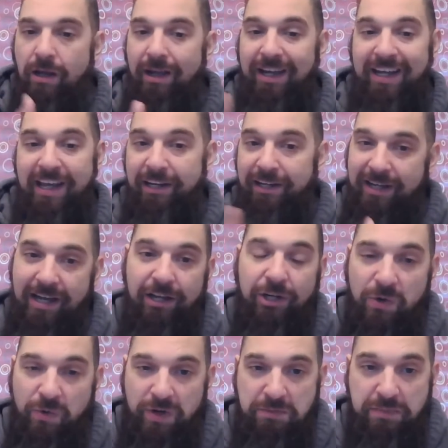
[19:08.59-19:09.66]
Again, kind of
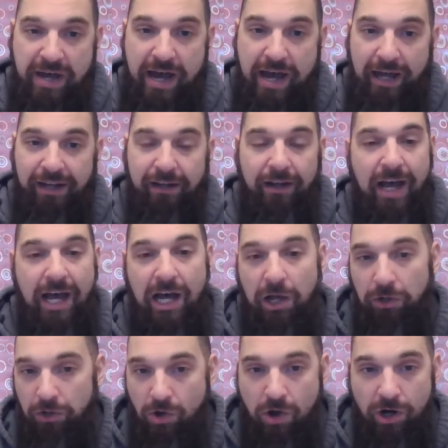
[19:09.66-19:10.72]
going back, how
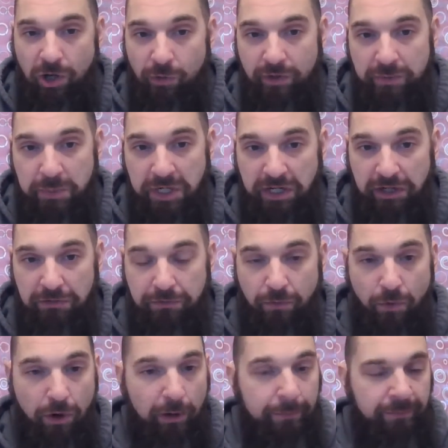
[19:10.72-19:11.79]
long are we meeting
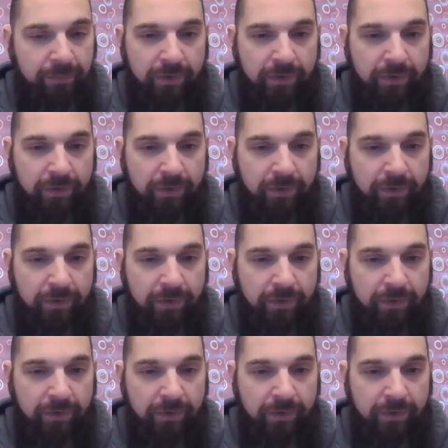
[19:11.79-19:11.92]
for?